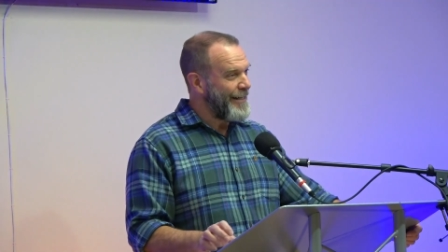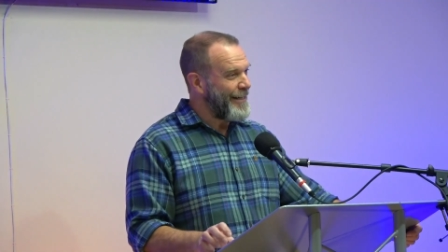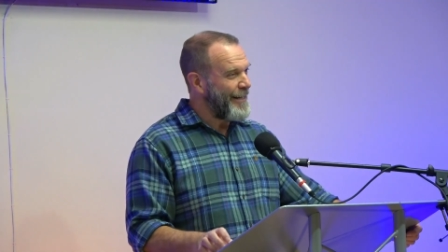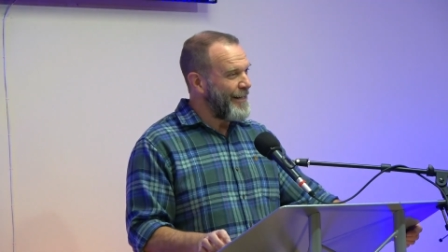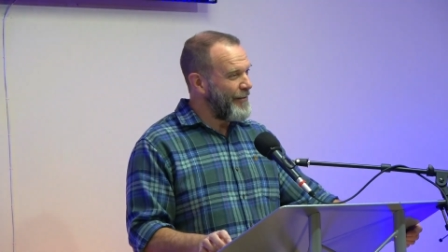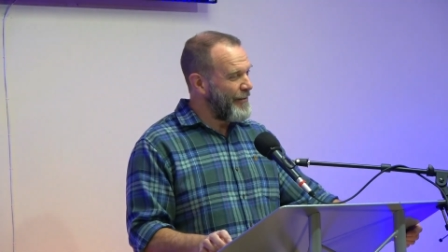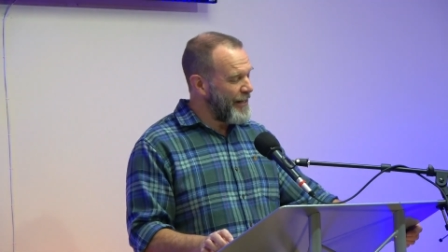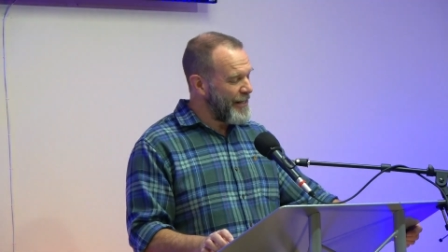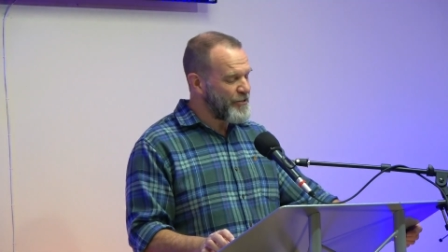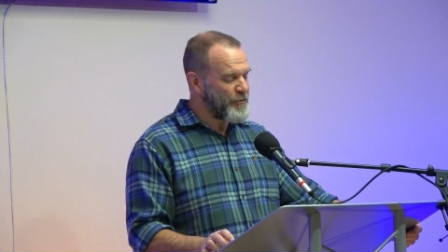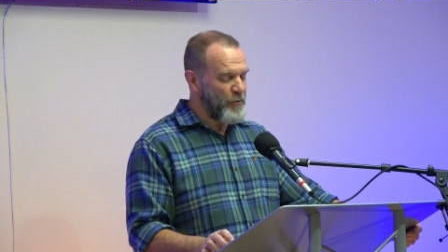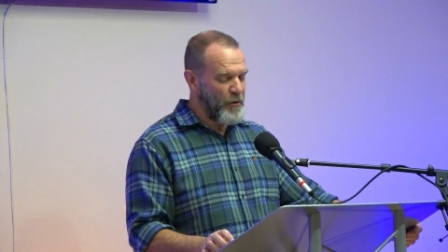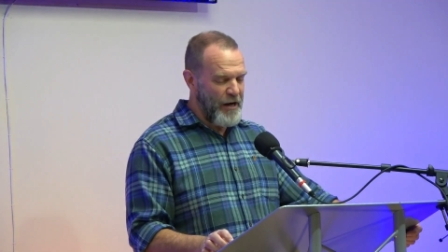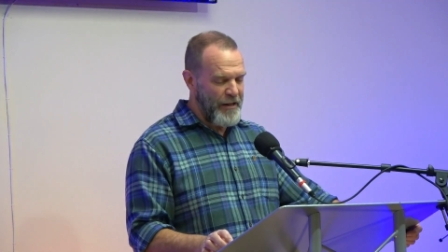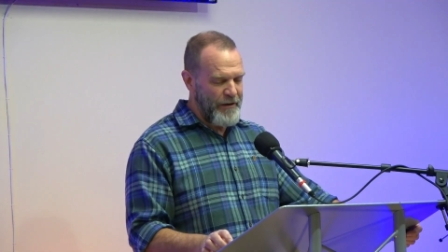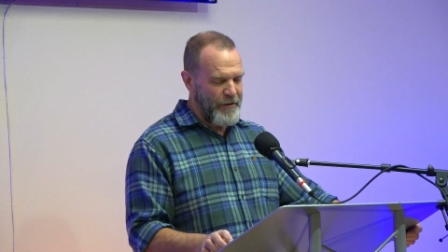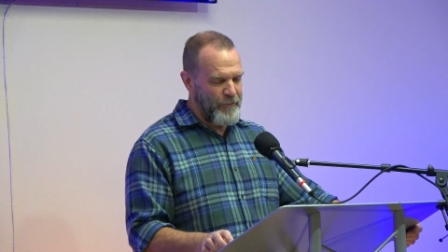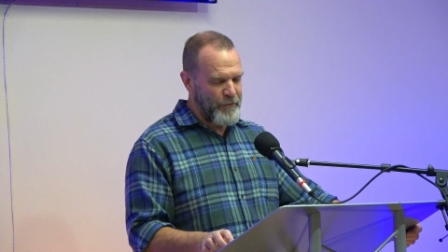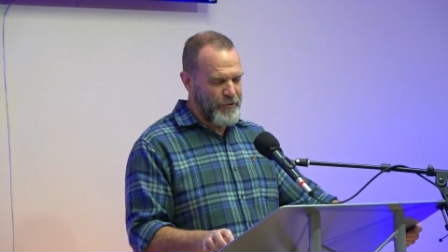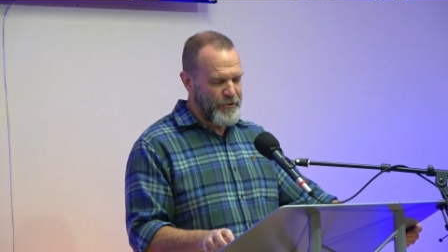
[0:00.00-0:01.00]
And that's why
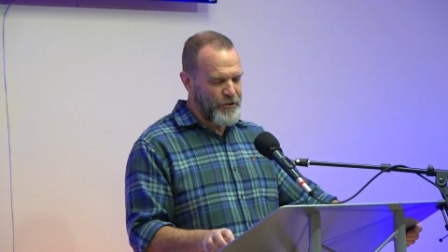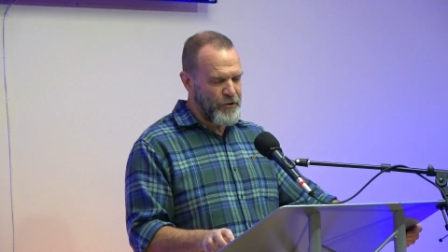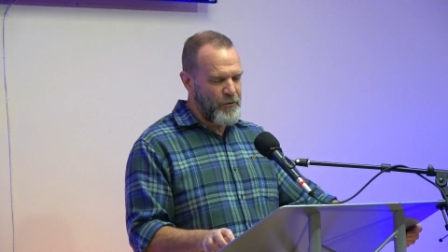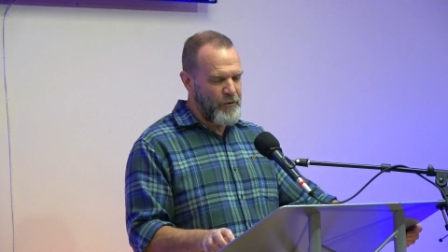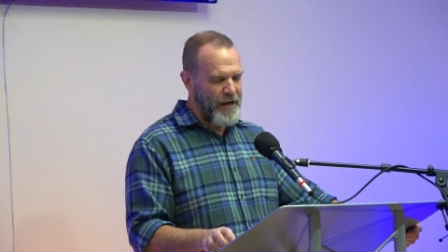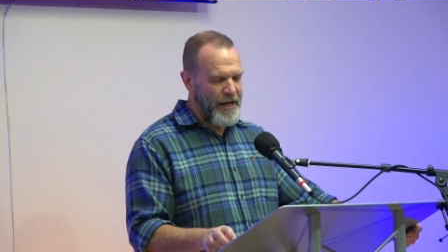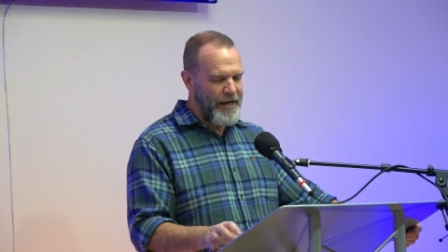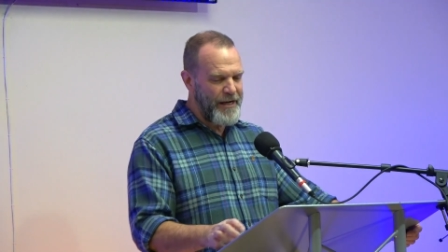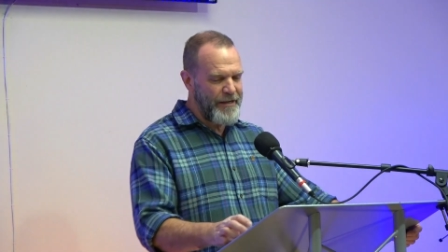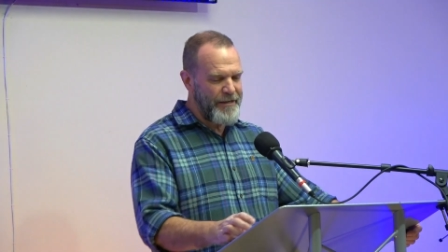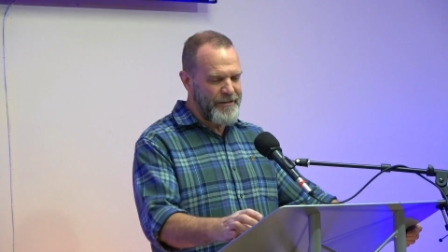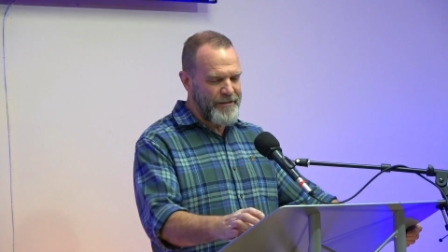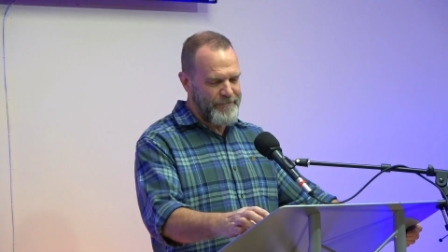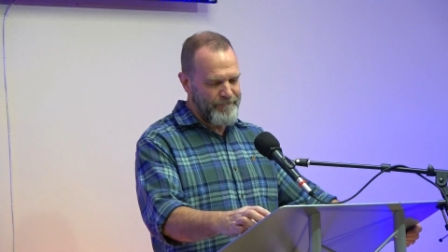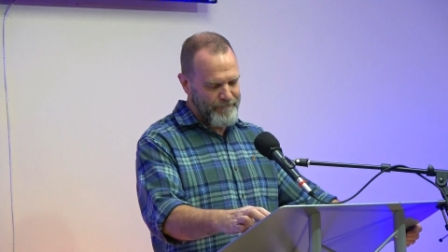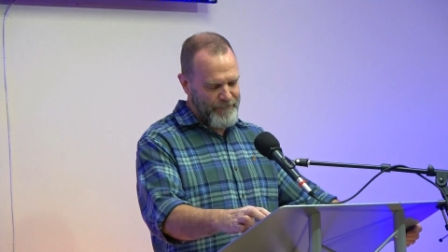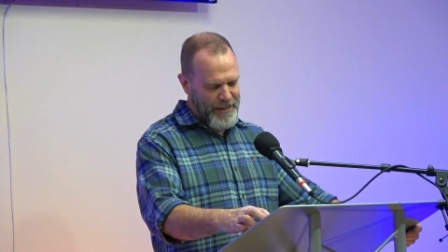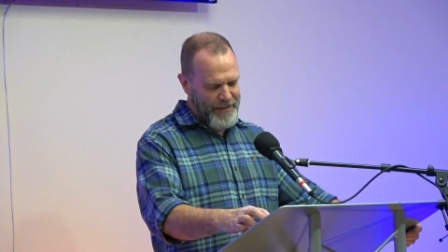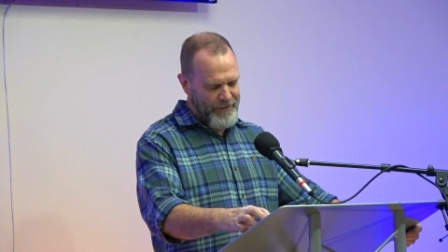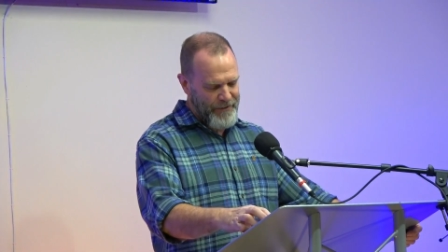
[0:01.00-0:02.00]
they were so hated
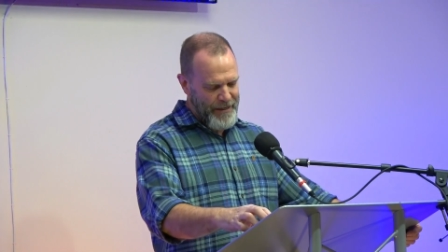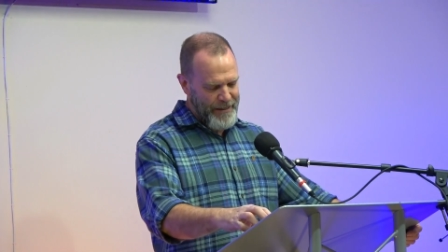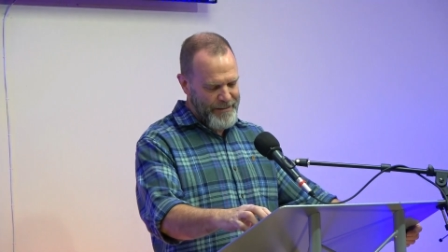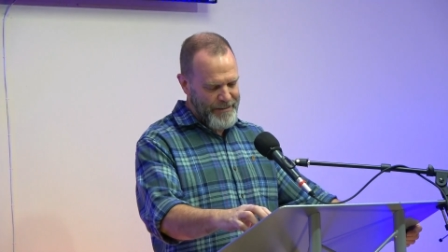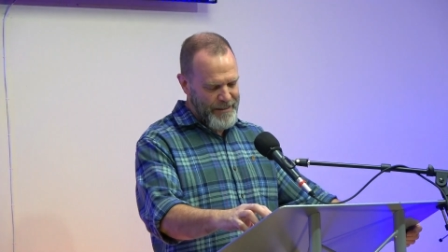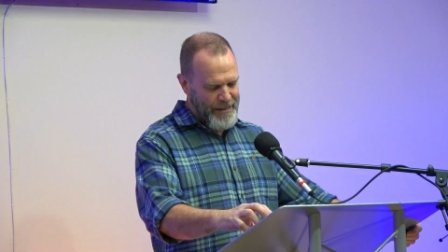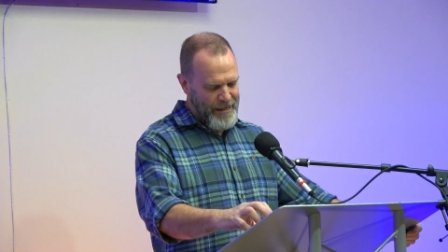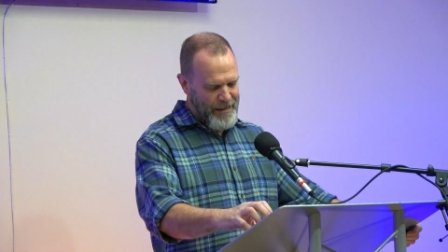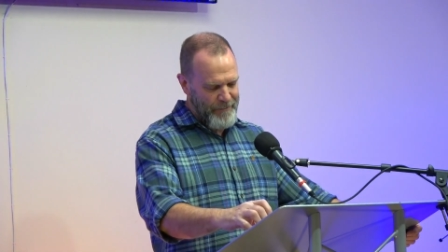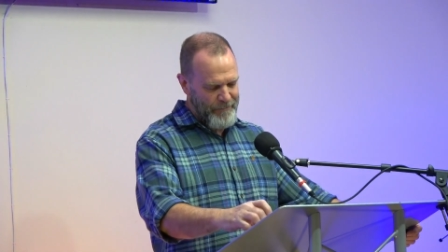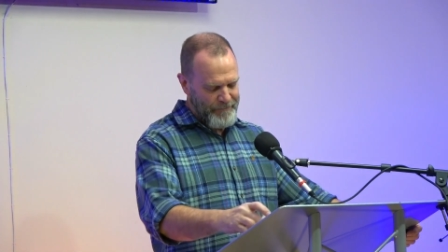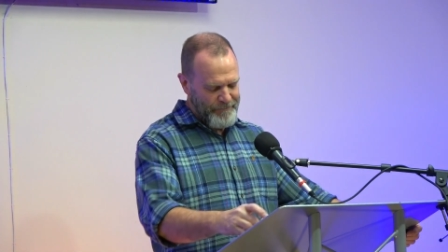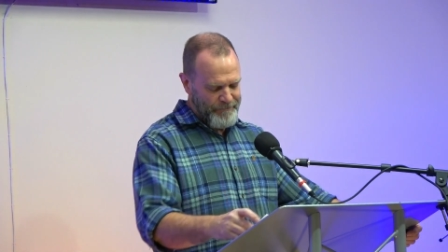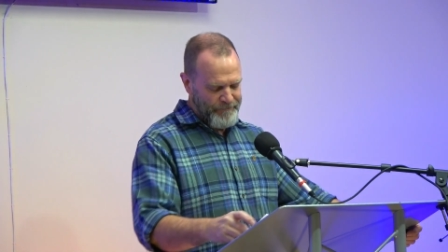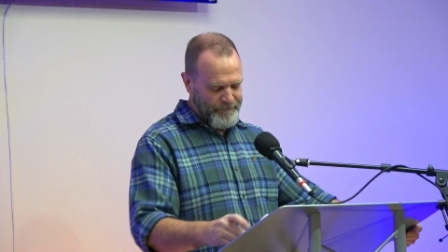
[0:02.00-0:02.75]
at that time.